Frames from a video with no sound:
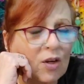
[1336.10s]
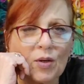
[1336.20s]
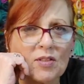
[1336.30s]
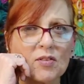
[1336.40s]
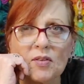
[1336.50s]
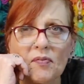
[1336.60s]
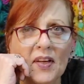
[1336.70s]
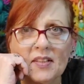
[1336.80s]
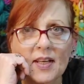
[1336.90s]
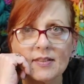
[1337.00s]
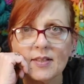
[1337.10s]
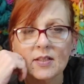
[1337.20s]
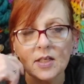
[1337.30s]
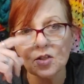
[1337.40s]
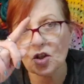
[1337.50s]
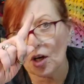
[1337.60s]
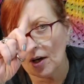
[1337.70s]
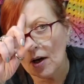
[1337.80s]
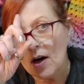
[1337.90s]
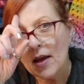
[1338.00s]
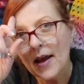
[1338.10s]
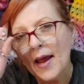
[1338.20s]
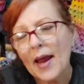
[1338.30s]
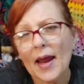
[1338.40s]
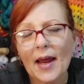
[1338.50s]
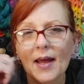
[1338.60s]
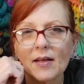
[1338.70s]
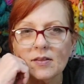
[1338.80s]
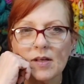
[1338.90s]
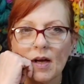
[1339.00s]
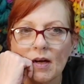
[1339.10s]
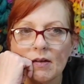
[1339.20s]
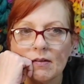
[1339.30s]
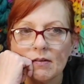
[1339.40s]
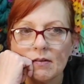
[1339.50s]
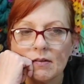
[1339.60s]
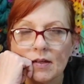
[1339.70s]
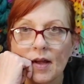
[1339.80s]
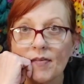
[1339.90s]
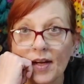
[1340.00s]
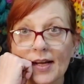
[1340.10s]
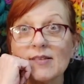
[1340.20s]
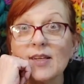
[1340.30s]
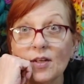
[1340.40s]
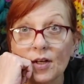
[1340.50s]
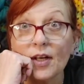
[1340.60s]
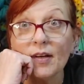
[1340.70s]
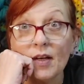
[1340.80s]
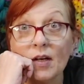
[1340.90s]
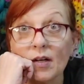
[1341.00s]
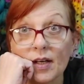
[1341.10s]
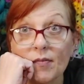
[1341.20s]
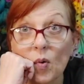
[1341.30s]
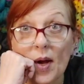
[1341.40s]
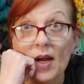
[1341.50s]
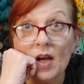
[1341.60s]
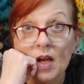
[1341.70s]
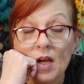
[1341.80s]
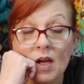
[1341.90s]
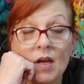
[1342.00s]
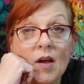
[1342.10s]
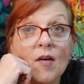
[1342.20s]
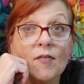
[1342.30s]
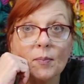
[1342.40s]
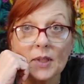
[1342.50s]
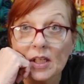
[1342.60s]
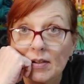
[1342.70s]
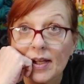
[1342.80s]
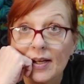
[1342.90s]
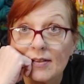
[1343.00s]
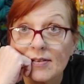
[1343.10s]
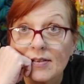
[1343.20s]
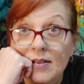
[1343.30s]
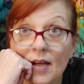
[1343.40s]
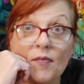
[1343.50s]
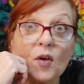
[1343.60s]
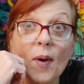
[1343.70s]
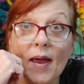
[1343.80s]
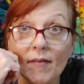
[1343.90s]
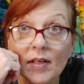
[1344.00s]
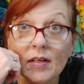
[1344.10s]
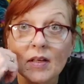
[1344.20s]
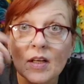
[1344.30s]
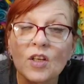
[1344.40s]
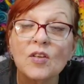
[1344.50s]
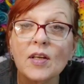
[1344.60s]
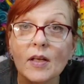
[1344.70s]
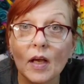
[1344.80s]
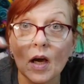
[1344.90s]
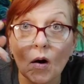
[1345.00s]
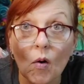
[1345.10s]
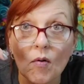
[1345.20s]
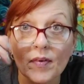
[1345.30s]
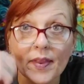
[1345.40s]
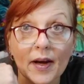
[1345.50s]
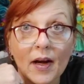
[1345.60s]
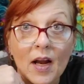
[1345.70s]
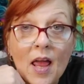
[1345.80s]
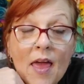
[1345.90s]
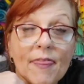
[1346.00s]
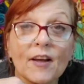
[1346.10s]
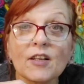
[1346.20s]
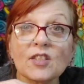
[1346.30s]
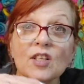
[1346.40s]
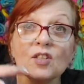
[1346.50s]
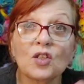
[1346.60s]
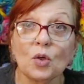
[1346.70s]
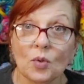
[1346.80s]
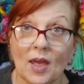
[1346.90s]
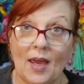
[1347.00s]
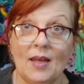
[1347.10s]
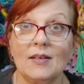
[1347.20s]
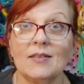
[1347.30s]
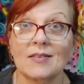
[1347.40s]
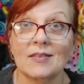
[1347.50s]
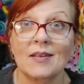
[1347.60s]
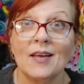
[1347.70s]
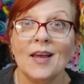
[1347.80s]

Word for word: Crystal's a fantastic teacher, and uh, have you guys seen her get her giveaway from Little Knits? If you haven't, you need to go over there. There's a suitcase.